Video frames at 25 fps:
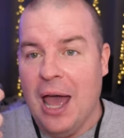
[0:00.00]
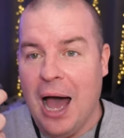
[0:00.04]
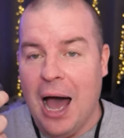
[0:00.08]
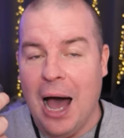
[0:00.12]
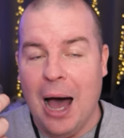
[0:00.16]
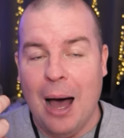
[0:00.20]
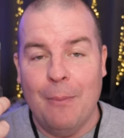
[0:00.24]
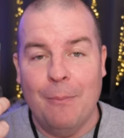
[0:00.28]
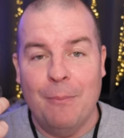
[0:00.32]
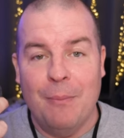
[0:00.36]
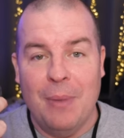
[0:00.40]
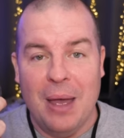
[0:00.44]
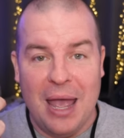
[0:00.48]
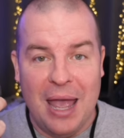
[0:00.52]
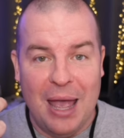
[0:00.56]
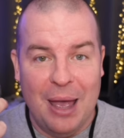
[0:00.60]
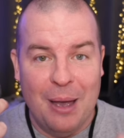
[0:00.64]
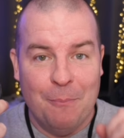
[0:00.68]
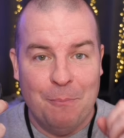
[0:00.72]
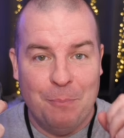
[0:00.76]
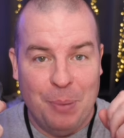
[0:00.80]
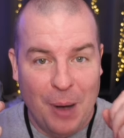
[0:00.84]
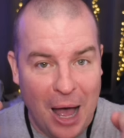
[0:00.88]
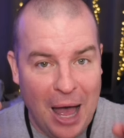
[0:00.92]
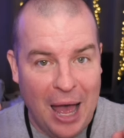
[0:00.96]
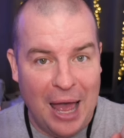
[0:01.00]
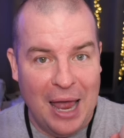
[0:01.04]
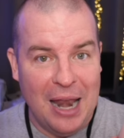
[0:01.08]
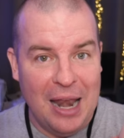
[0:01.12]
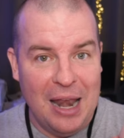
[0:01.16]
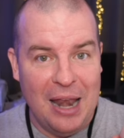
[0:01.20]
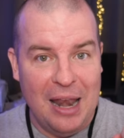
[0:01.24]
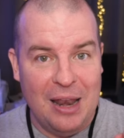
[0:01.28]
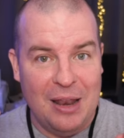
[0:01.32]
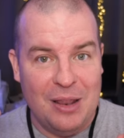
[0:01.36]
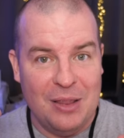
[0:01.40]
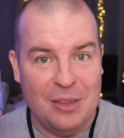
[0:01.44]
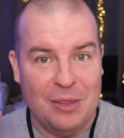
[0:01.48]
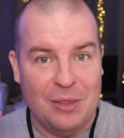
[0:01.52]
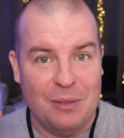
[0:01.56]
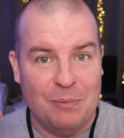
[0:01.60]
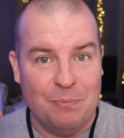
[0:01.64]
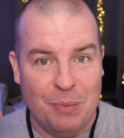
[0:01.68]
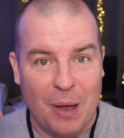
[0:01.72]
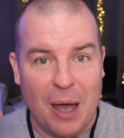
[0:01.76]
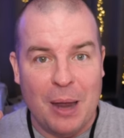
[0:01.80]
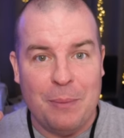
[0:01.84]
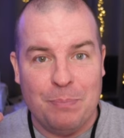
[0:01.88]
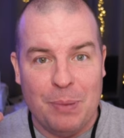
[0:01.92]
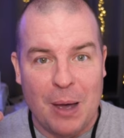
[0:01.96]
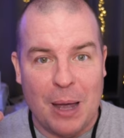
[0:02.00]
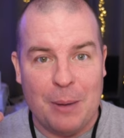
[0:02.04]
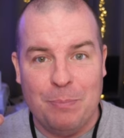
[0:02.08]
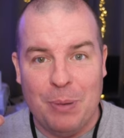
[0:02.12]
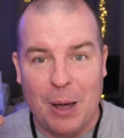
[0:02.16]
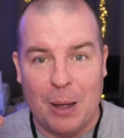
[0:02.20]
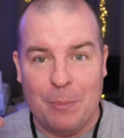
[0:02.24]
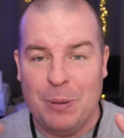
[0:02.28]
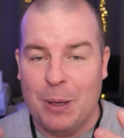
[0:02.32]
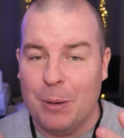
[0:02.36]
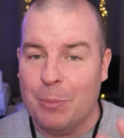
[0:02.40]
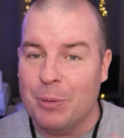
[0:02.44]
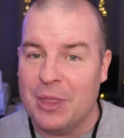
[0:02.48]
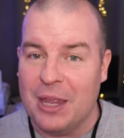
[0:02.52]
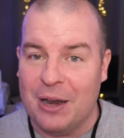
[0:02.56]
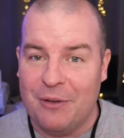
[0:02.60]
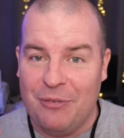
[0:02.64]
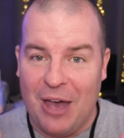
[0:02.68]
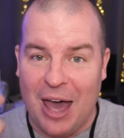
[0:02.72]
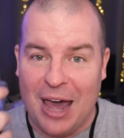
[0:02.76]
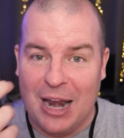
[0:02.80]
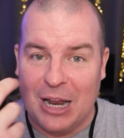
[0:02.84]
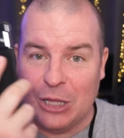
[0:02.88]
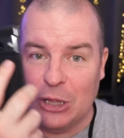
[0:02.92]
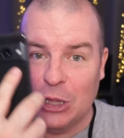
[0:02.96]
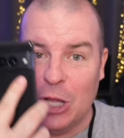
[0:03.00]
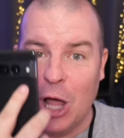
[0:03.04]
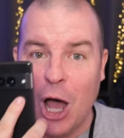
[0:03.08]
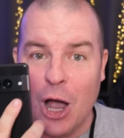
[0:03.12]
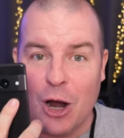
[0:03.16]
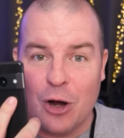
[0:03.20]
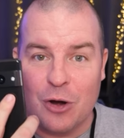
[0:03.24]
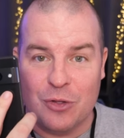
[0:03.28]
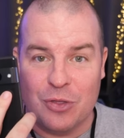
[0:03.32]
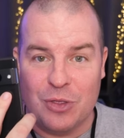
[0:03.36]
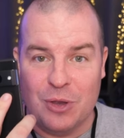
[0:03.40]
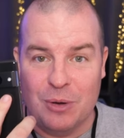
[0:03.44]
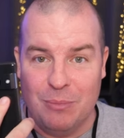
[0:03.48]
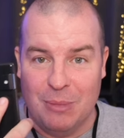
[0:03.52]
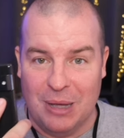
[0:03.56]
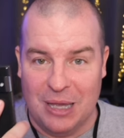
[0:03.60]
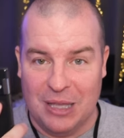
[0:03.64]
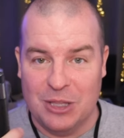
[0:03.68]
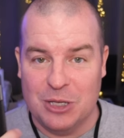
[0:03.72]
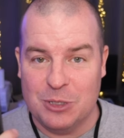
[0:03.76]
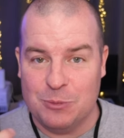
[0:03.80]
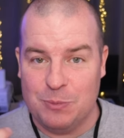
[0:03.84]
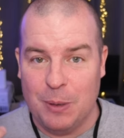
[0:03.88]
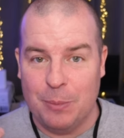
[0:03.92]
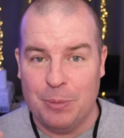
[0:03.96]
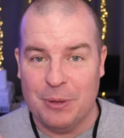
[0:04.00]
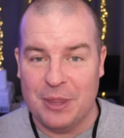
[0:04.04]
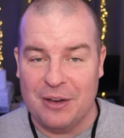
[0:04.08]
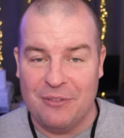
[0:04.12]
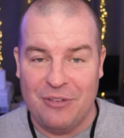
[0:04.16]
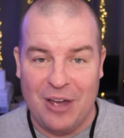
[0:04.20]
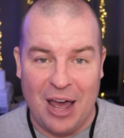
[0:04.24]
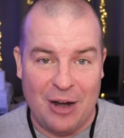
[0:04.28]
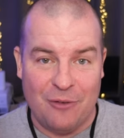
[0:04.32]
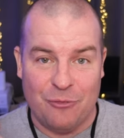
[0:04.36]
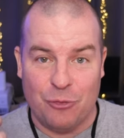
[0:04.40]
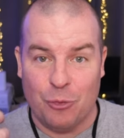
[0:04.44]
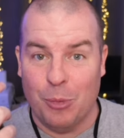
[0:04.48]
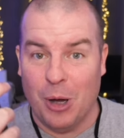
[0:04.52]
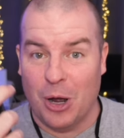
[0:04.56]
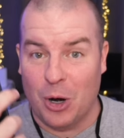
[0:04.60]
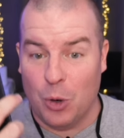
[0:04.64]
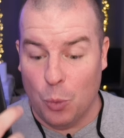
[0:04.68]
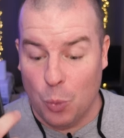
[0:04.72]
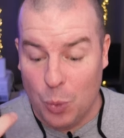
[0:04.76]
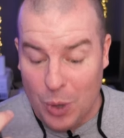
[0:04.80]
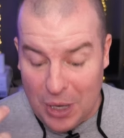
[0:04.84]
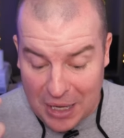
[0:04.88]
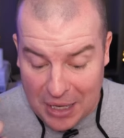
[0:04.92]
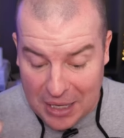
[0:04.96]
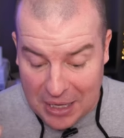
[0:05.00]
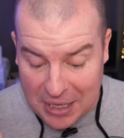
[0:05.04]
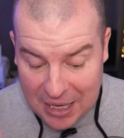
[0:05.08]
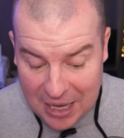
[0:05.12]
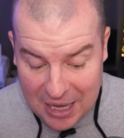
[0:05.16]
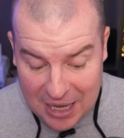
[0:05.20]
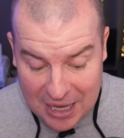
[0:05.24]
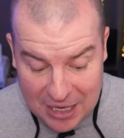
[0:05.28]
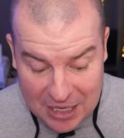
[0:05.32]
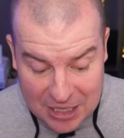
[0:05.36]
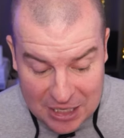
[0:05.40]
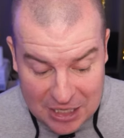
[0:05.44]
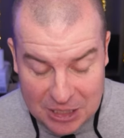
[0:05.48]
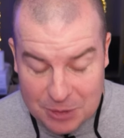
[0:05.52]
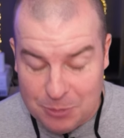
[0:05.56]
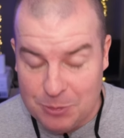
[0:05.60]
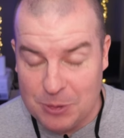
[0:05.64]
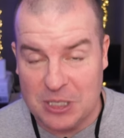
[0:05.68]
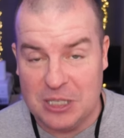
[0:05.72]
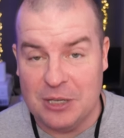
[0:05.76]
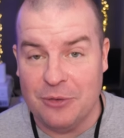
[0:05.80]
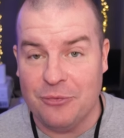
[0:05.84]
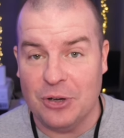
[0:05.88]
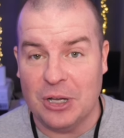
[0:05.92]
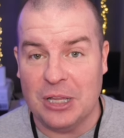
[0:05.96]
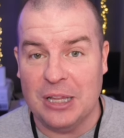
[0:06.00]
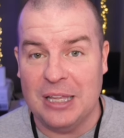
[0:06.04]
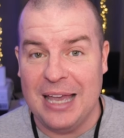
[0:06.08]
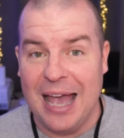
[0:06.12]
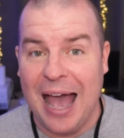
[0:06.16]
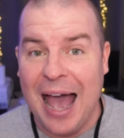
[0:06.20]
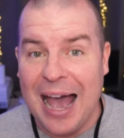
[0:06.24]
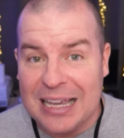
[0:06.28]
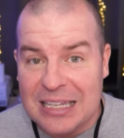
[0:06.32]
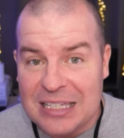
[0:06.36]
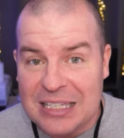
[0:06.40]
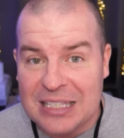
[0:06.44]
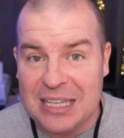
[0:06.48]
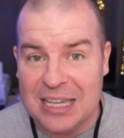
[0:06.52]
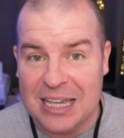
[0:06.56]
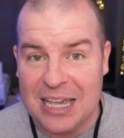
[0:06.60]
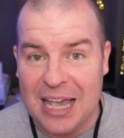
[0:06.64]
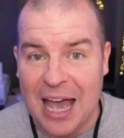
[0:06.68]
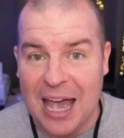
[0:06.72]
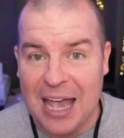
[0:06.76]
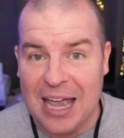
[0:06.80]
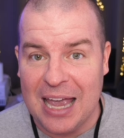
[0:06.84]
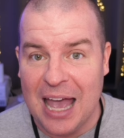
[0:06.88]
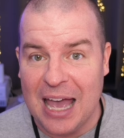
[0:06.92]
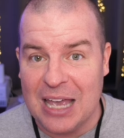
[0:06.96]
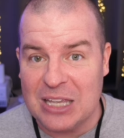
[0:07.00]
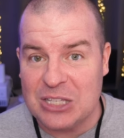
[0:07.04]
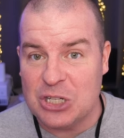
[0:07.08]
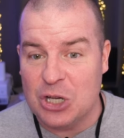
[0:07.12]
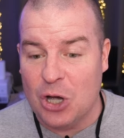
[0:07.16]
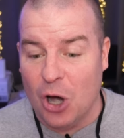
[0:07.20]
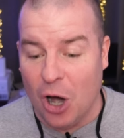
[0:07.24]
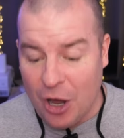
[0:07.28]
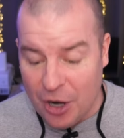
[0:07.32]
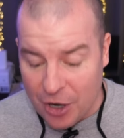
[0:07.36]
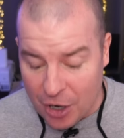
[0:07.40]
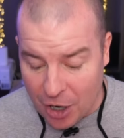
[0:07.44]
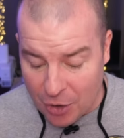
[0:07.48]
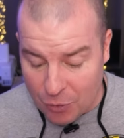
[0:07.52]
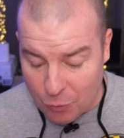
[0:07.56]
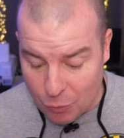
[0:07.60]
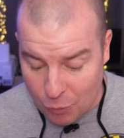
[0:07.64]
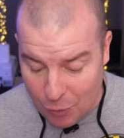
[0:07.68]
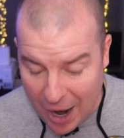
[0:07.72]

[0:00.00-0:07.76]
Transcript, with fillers: Um, but but but but people that have had it longer than me there's people that have had it for about a week specifically xda has gone on